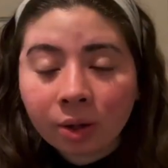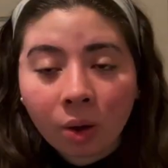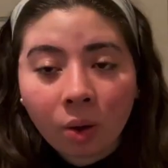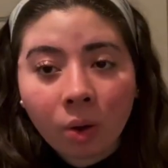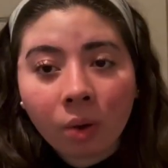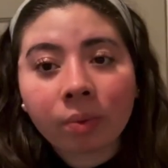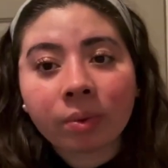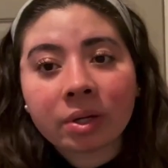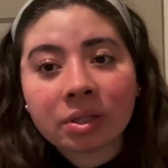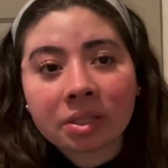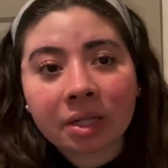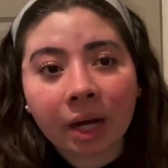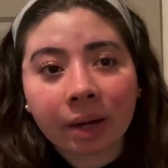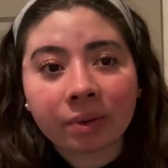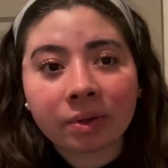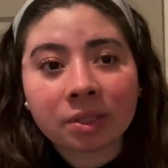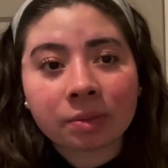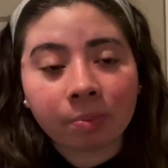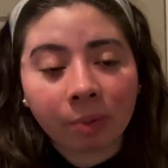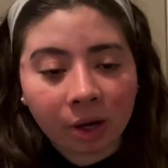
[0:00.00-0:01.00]
whole reason I
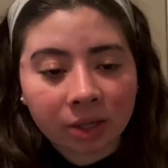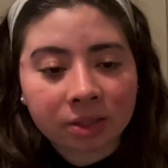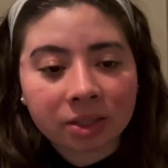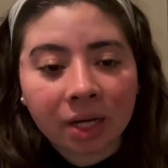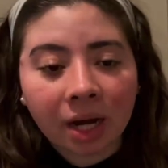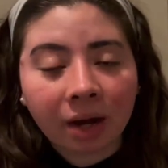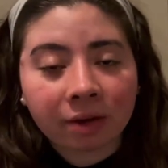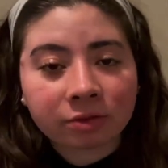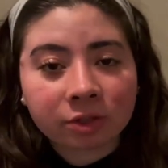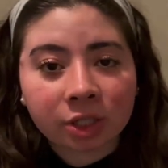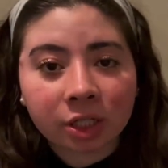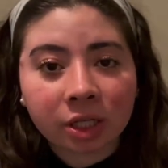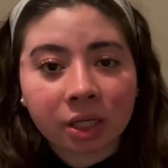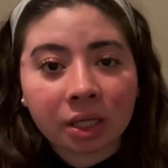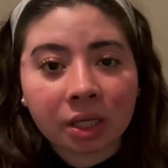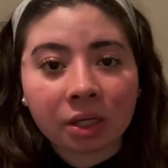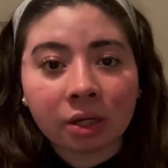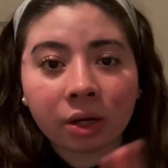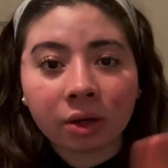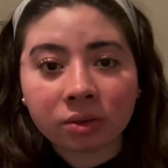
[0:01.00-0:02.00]
responded after
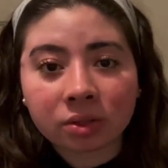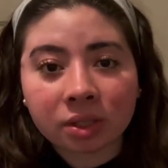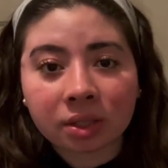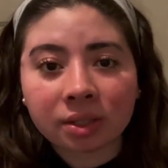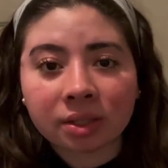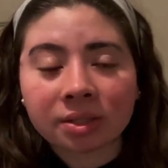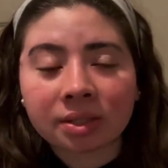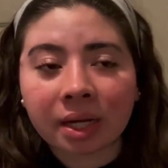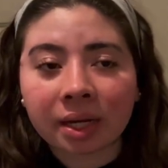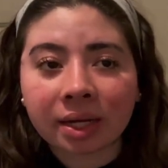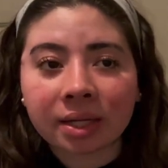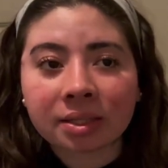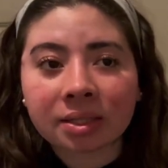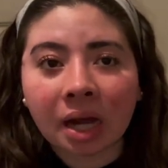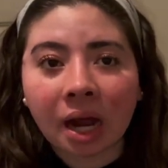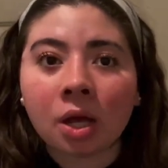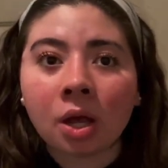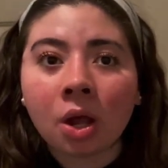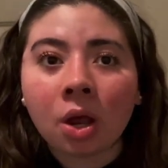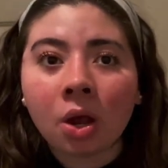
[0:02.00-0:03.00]
he ghosted the second
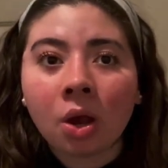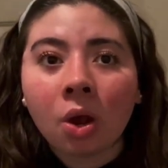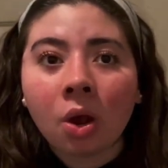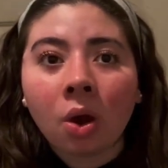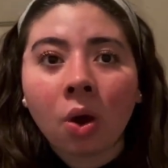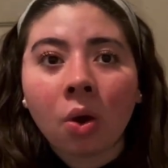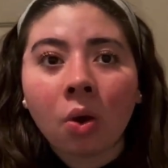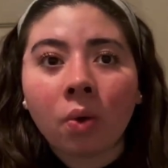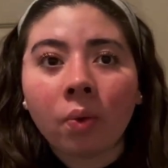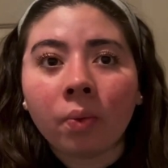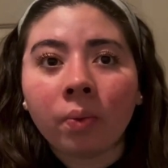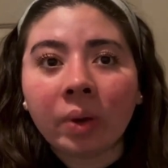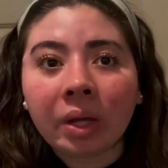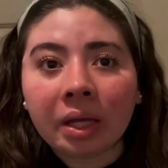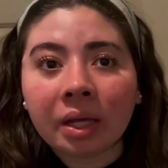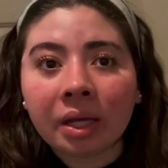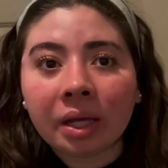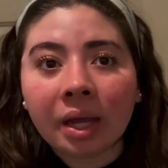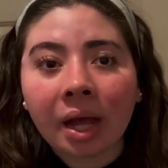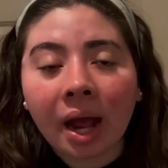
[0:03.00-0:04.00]
time,
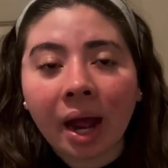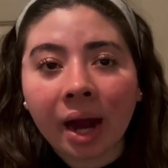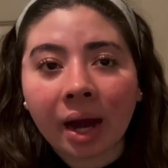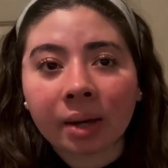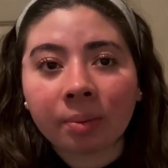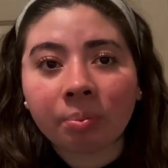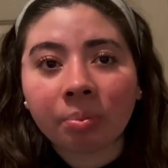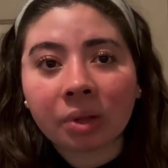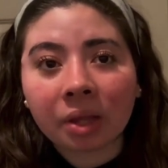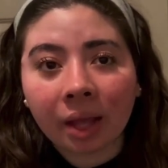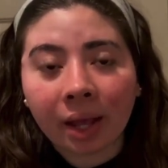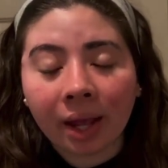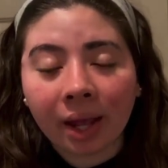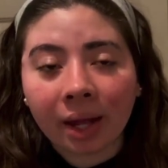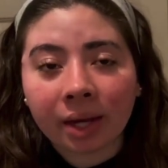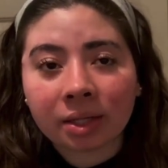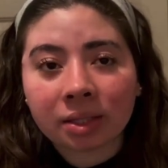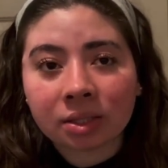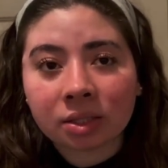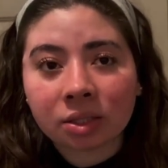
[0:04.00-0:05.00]
we had
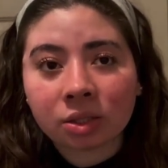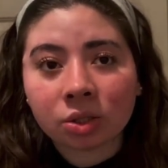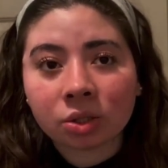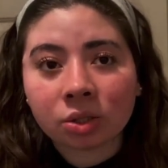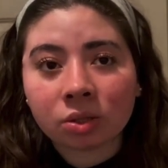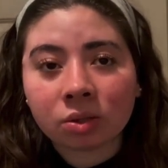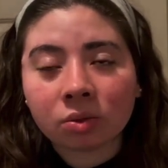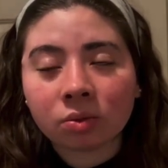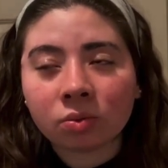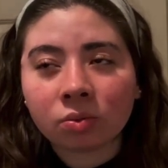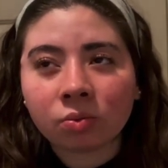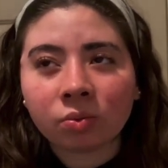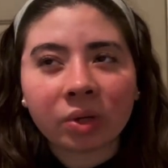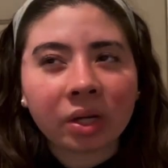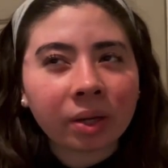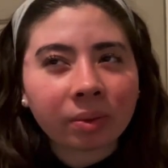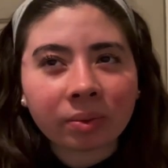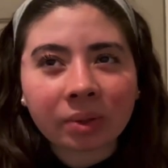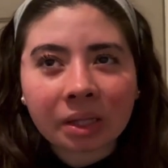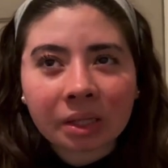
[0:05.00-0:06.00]
planned, we
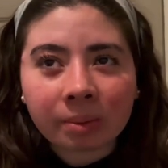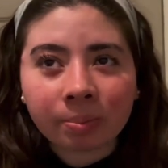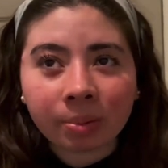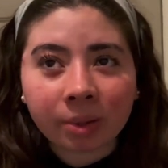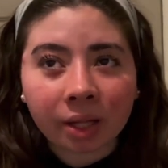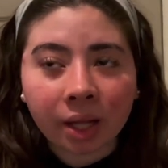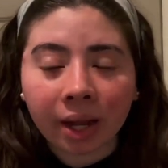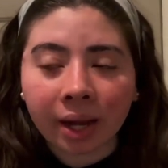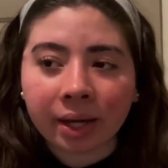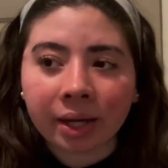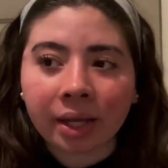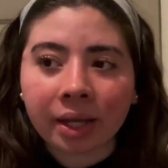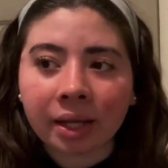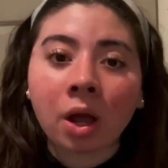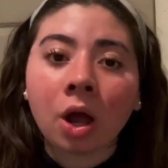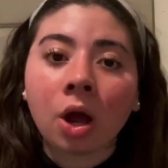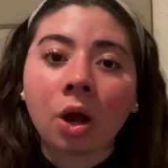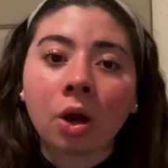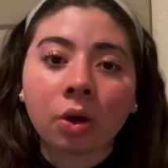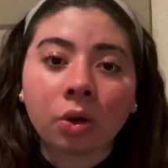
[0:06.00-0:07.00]
didn't really plan it,
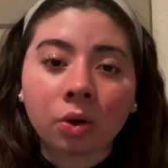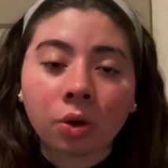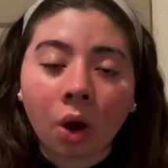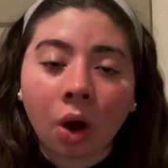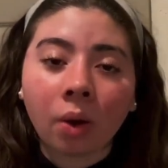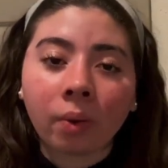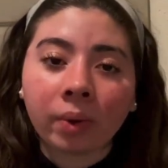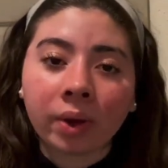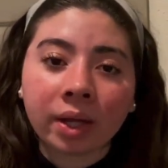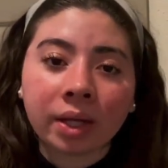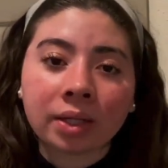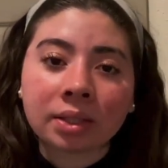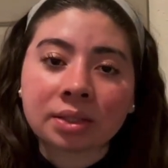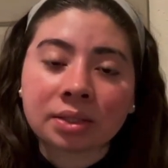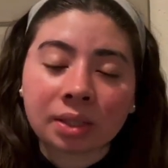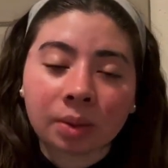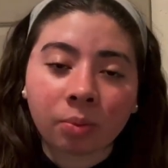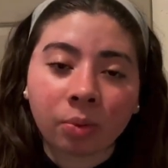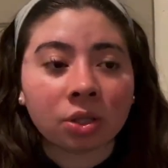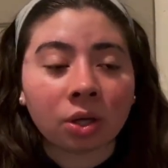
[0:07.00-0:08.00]
going
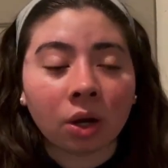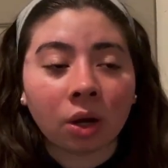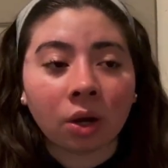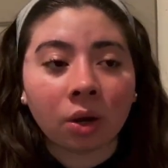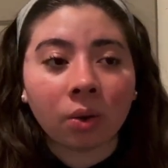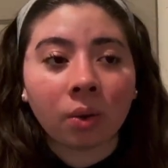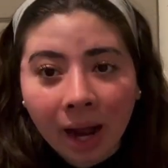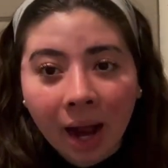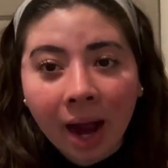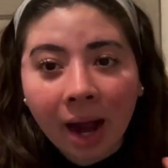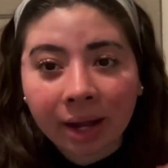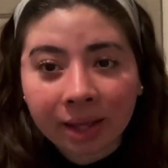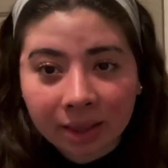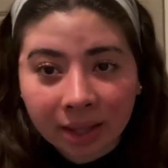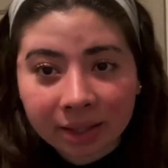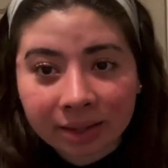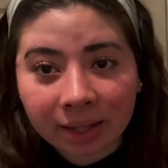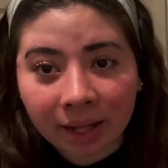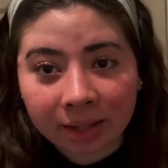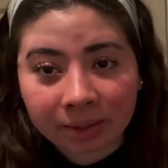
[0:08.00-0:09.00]
somewhere, so I
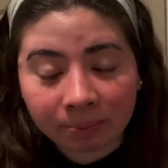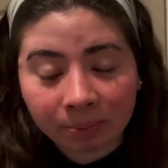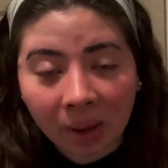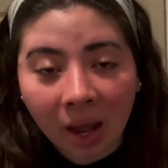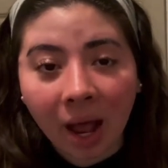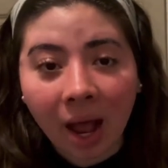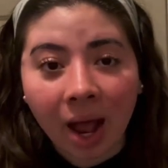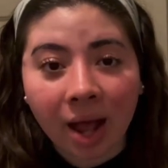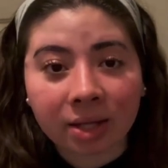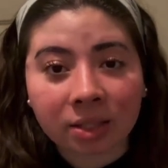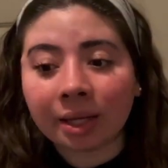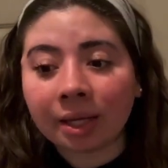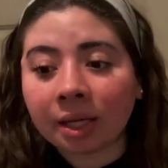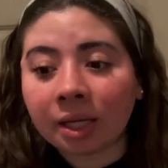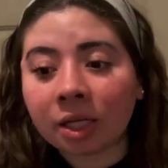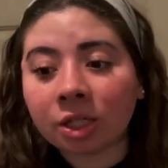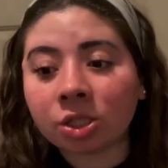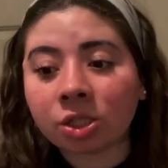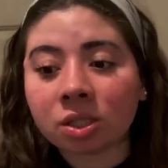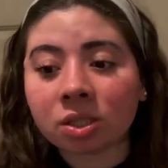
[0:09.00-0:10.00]
let that pass.
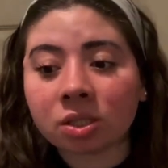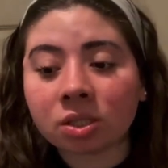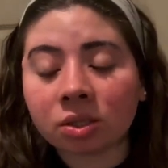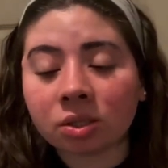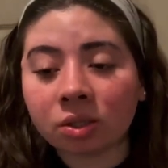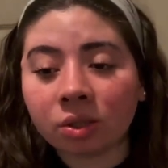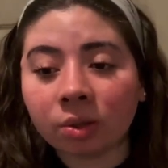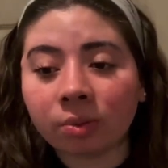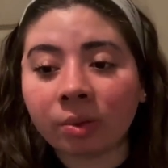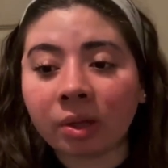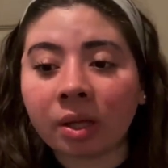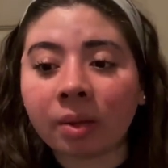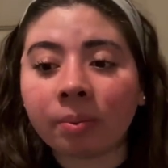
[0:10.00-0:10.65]
He just knew me